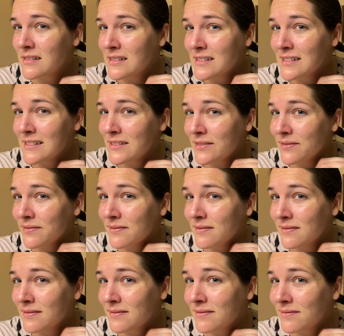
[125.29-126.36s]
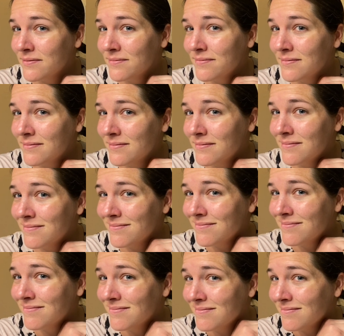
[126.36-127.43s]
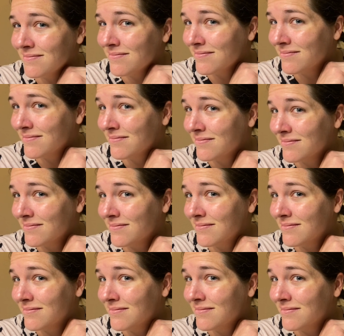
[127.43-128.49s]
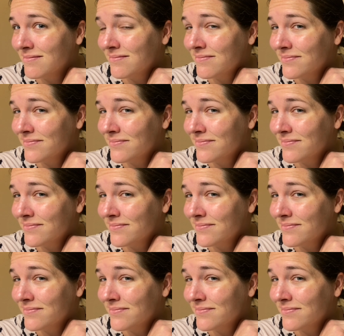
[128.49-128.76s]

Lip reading: Nothing is said.